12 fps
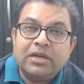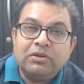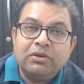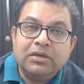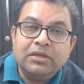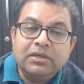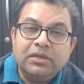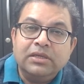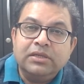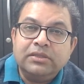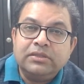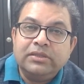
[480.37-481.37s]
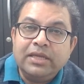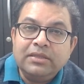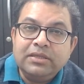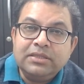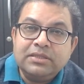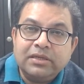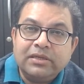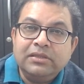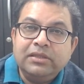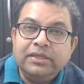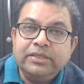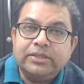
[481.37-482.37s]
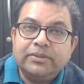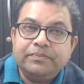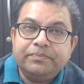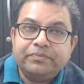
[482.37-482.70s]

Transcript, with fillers: regularly, then these subtle things